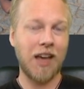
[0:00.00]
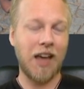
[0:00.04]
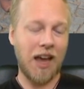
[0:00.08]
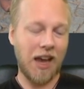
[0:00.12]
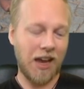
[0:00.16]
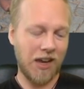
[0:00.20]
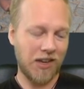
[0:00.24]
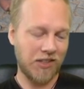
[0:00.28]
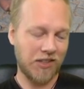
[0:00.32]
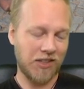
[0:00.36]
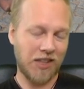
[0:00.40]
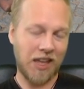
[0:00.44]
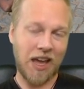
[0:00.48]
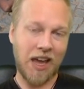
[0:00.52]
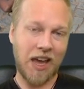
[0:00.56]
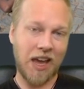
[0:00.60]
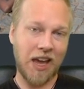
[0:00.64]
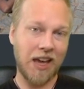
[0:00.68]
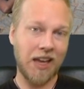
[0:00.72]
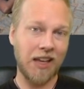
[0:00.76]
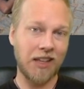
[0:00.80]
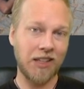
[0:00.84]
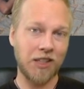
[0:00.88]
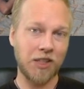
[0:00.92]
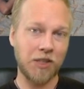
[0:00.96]
as the
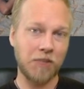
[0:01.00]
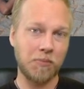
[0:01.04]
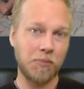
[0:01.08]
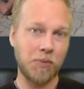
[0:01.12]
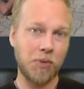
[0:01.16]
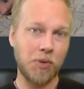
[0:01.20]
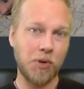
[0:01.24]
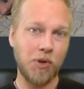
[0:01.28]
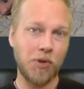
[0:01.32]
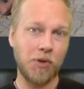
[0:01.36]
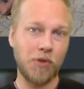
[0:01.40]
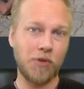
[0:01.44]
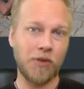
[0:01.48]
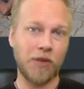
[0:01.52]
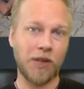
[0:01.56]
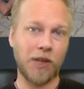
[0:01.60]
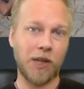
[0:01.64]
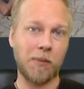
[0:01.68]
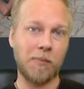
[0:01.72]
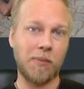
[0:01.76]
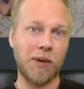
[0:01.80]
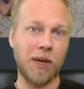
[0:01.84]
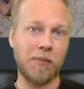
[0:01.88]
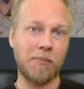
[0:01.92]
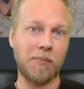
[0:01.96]
hands move
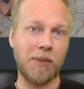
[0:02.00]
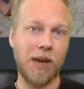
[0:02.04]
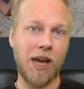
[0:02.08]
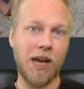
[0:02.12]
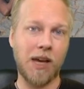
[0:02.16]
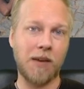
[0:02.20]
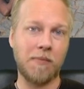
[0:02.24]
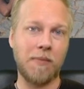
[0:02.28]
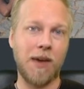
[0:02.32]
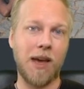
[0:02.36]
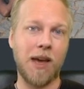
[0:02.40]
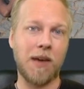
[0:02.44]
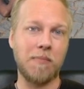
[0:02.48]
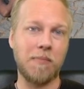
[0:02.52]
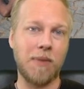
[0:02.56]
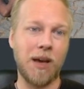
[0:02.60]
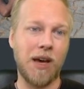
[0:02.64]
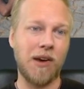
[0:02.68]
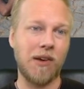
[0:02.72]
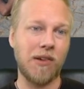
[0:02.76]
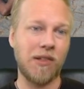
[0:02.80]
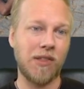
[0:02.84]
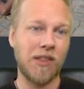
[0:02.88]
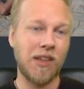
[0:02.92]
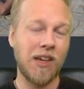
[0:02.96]
like a big Pac-Man
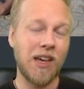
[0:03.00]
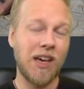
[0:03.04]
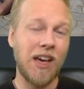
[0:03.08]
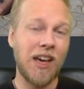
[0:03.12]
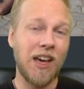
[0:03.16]
mouth.